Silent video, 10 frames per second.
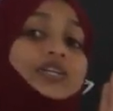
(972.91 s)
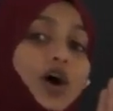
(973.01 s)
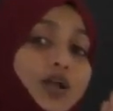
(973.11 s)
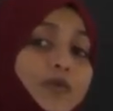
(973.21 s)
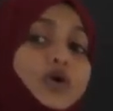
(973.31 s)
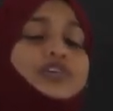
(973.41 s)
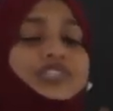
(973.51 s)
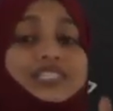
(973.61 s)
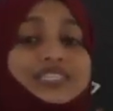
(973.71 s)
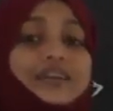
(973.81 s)

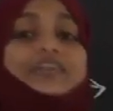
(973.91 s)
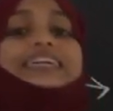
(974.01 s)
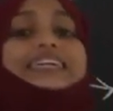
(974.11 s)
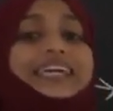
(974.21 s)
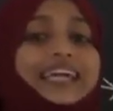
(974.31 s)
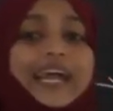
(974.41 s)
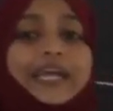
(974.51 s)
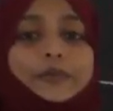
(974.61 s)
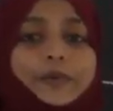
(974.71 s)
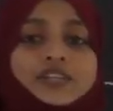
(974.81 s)
almost
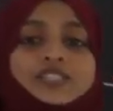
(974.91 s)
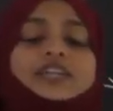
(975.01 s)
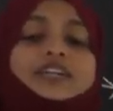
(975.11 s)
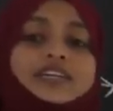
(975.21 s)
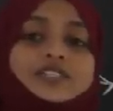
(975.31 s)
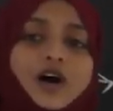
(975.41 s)
78%